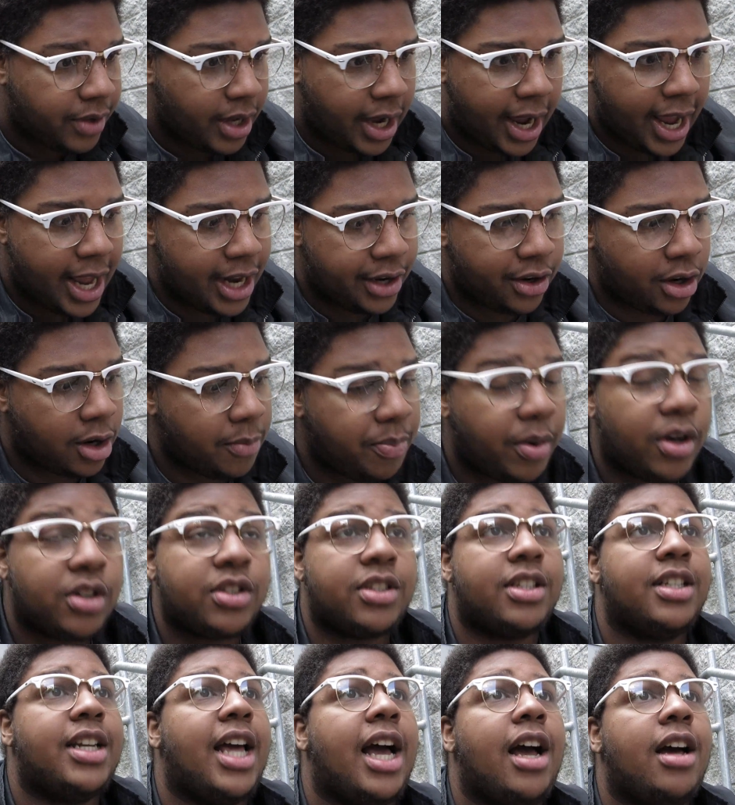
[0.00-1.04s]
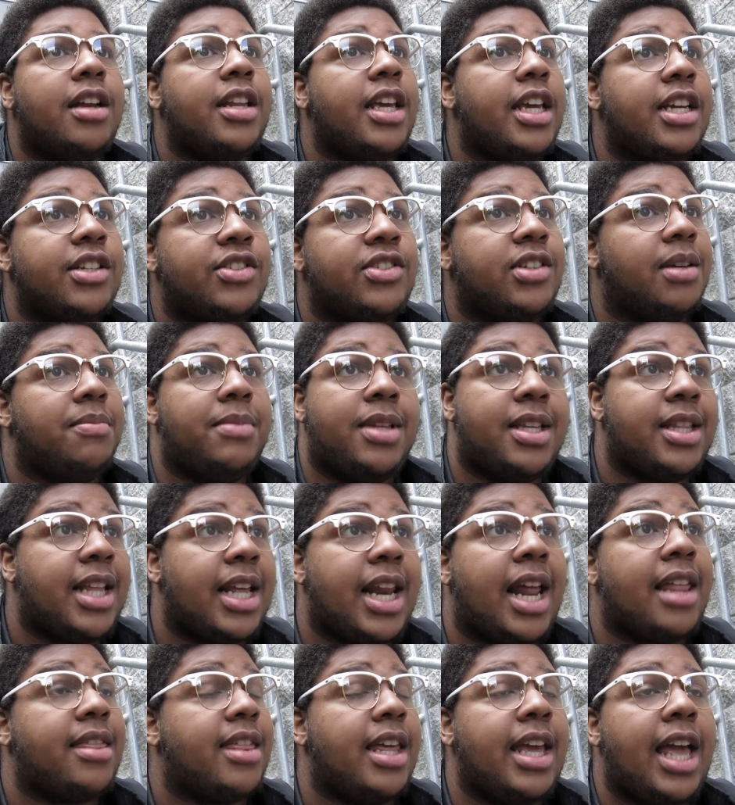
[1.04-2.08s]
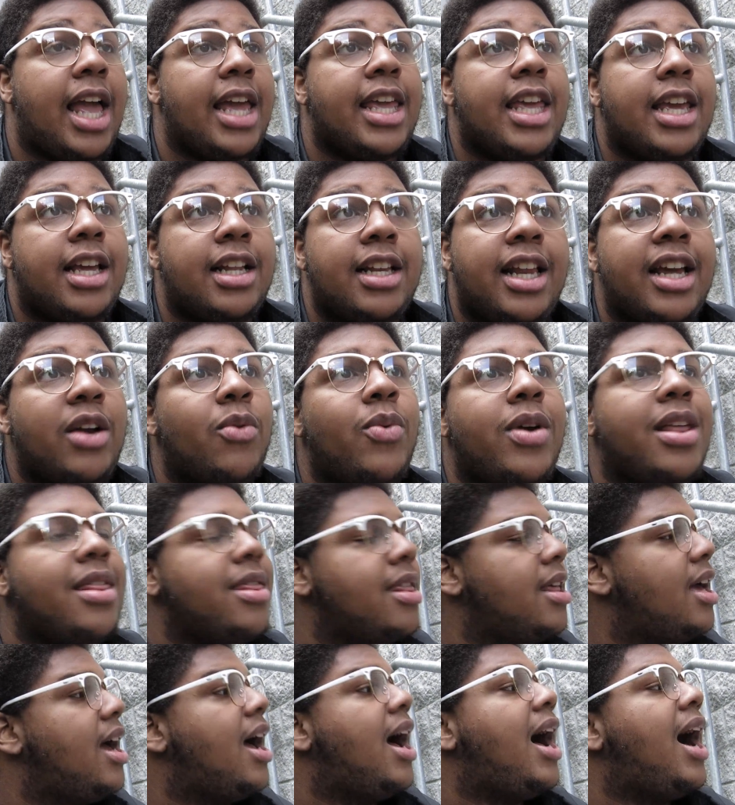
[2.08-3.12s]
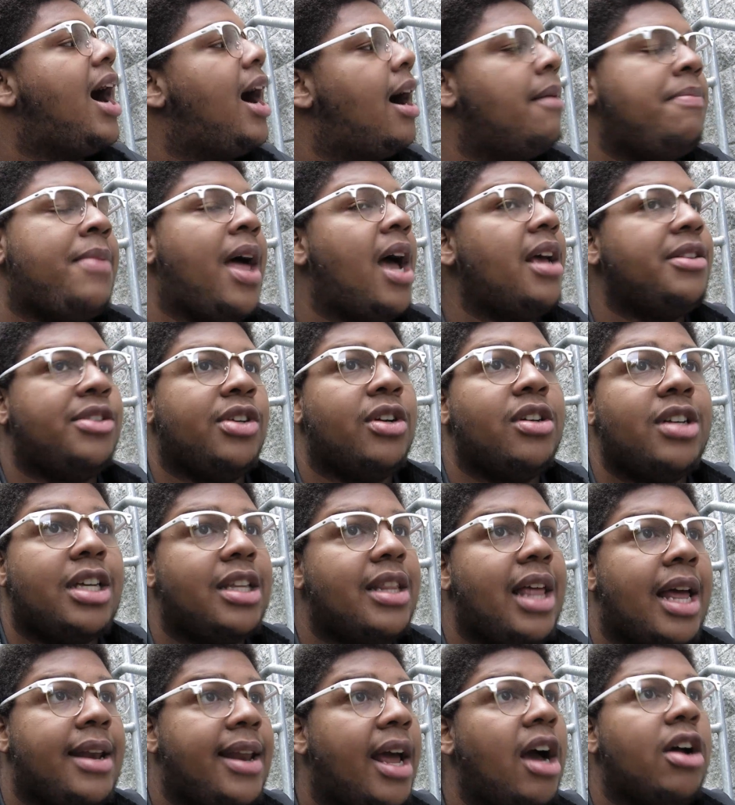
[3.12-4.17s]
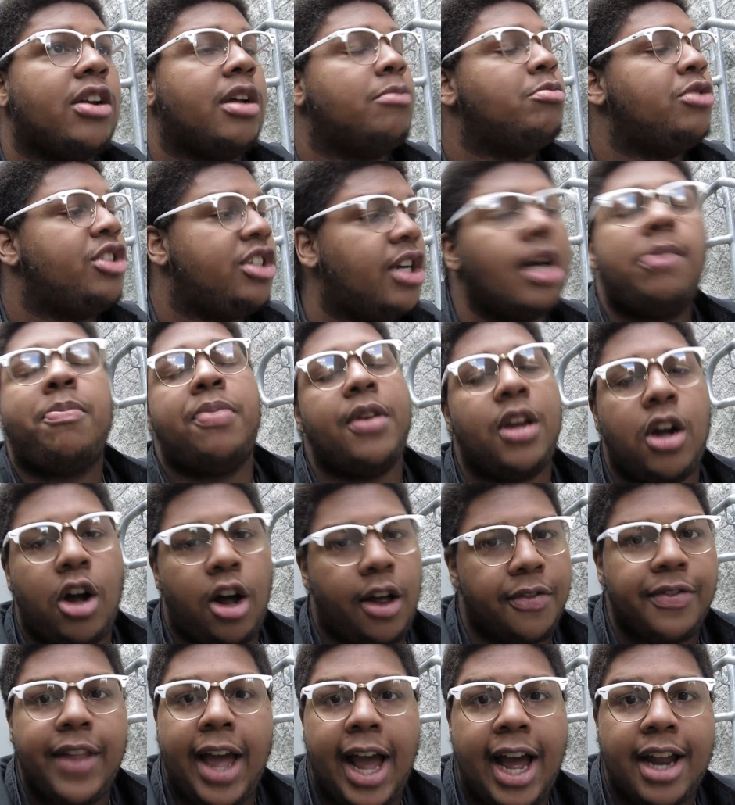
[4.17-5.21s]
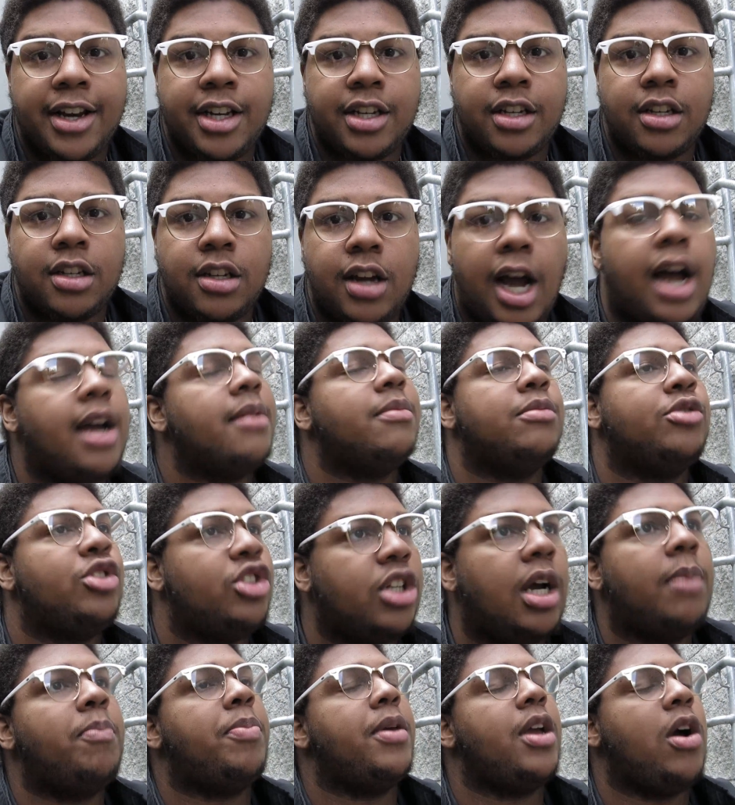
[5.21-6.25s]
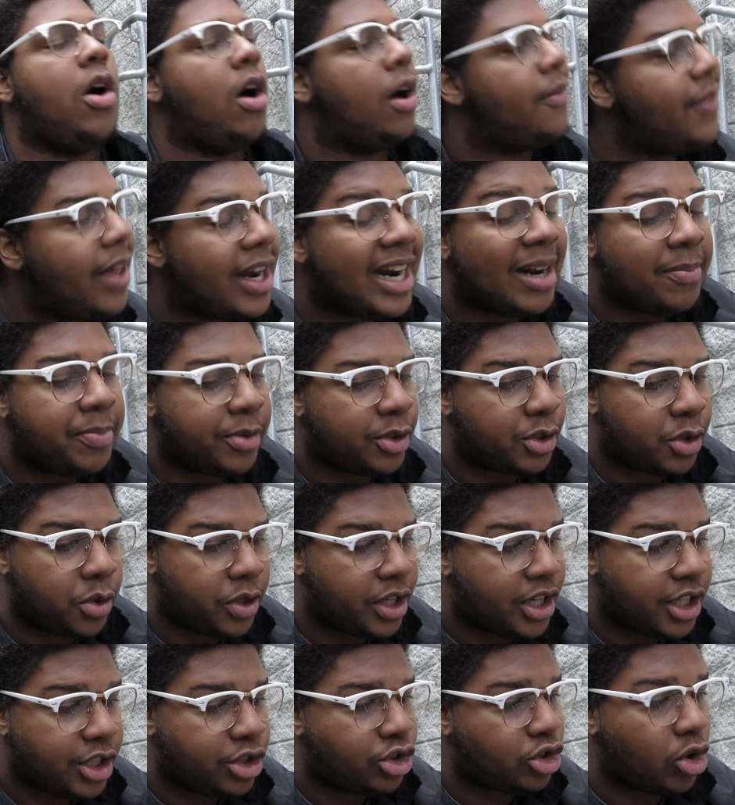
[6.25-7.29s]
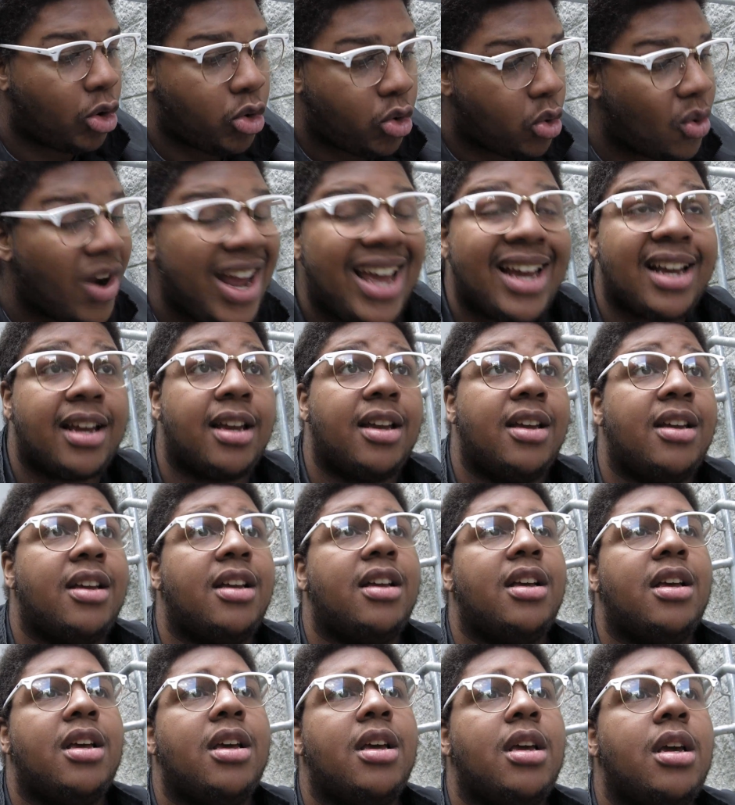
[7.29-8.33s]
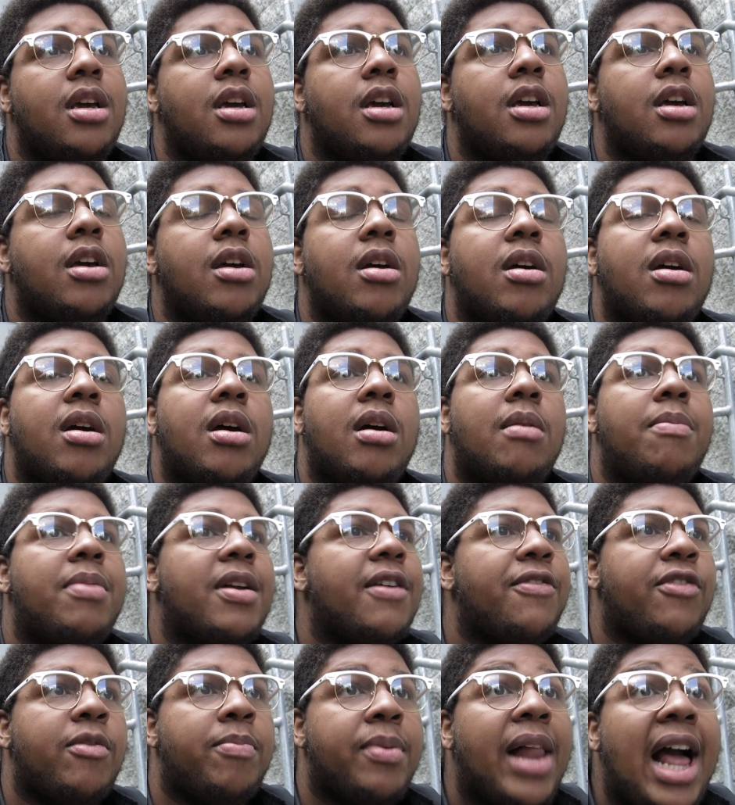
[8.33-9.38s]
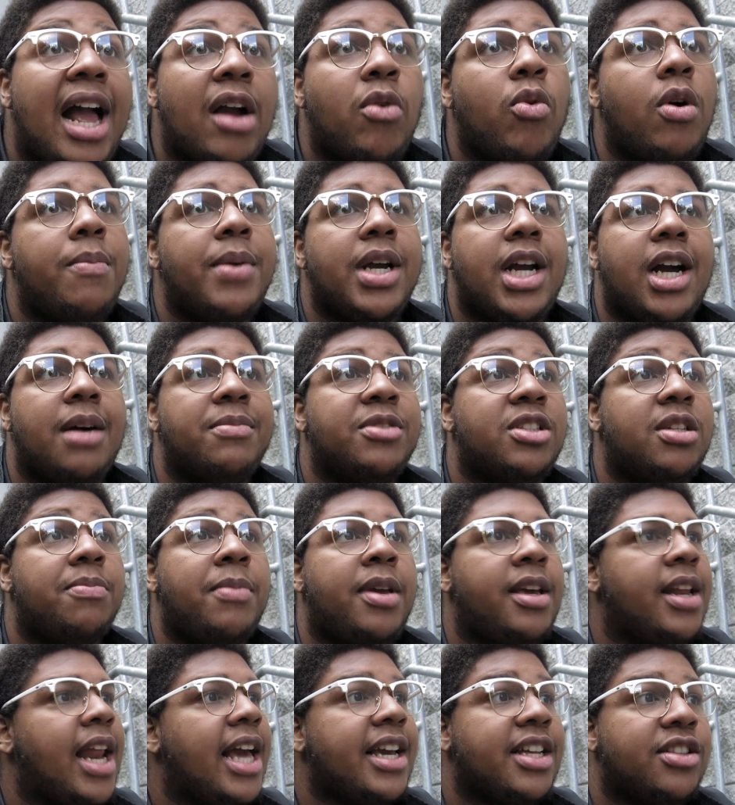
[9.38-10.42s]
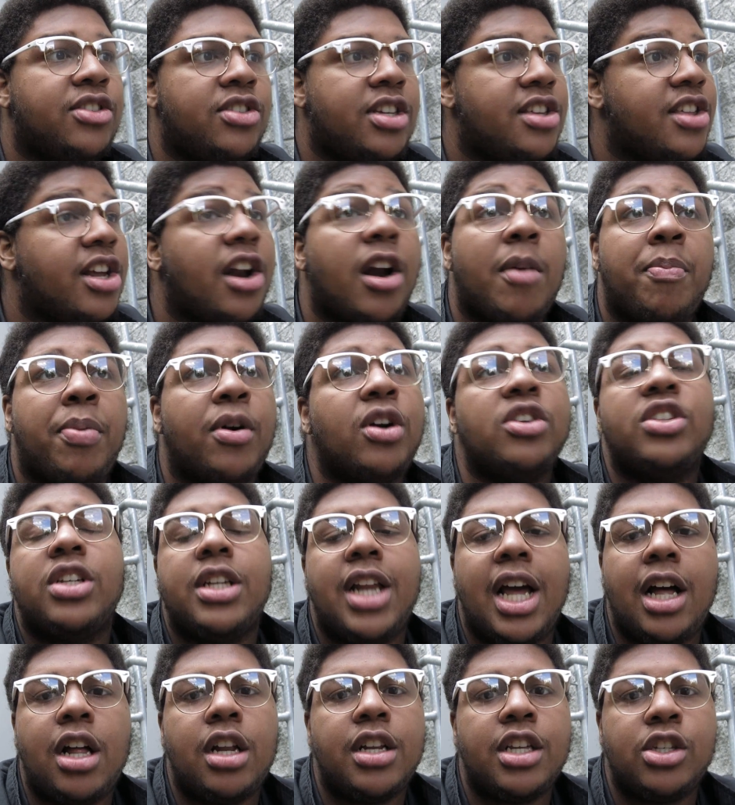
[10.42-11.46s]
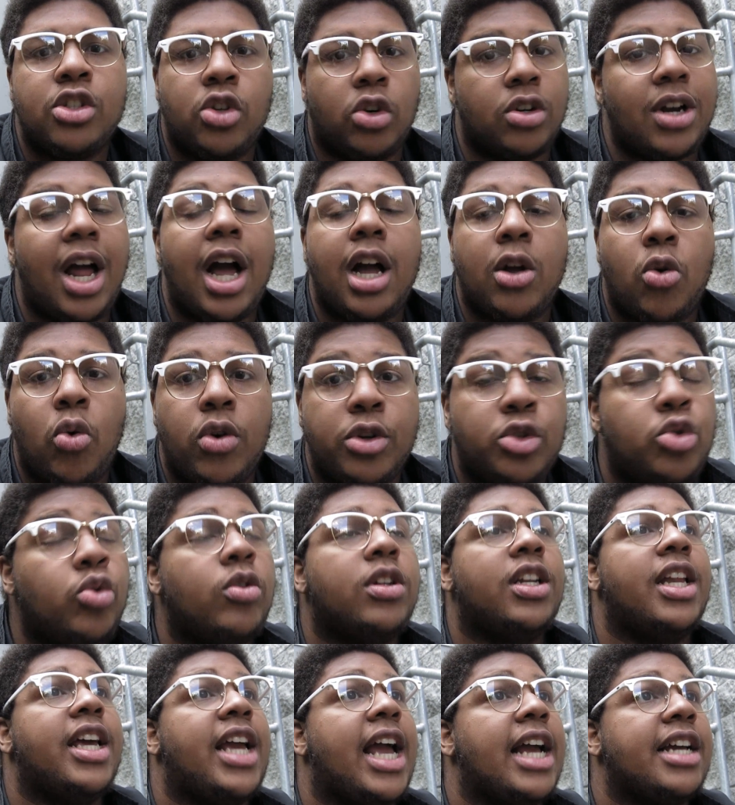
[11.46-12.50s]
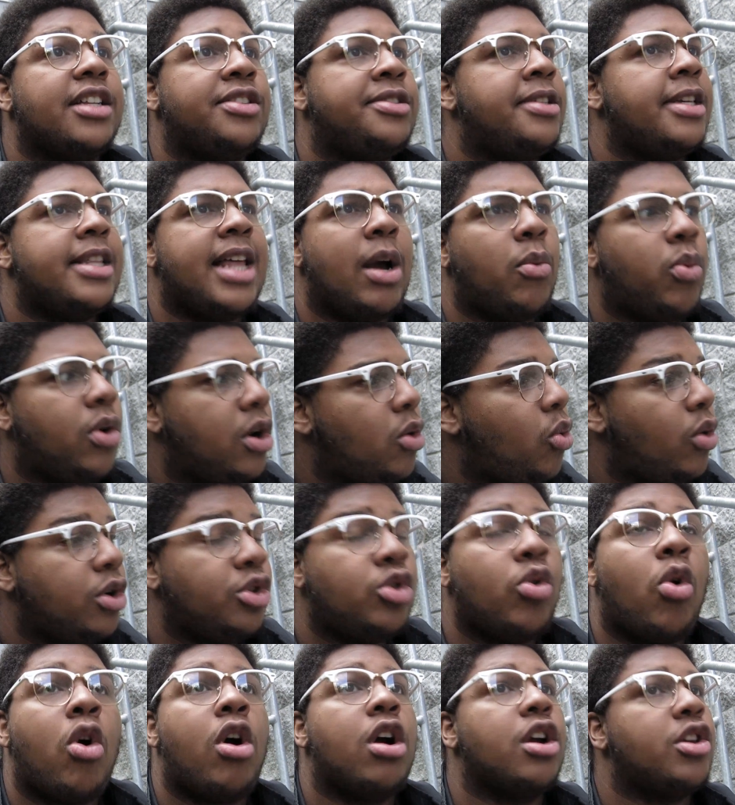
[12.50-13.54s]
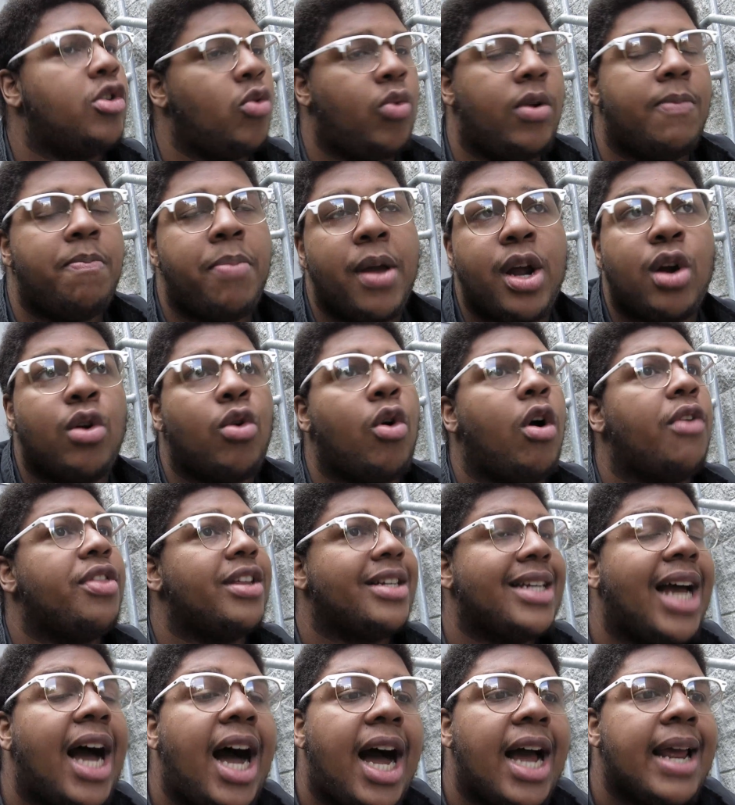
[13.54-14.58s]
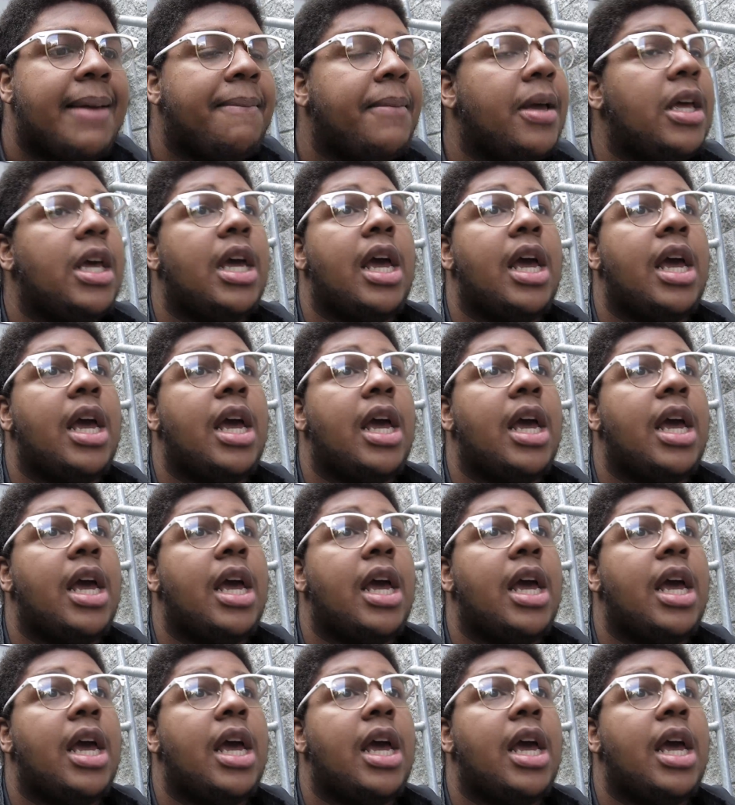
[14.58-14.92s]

and her personality is something that I think I can click with, I'm not turning that down. I'm jumping on that. I'm jumping on that opportunity so quick. But if a black woman comes to me and I can see that our personalities are not going to click, I can see that we're going to argue and bicker all the time,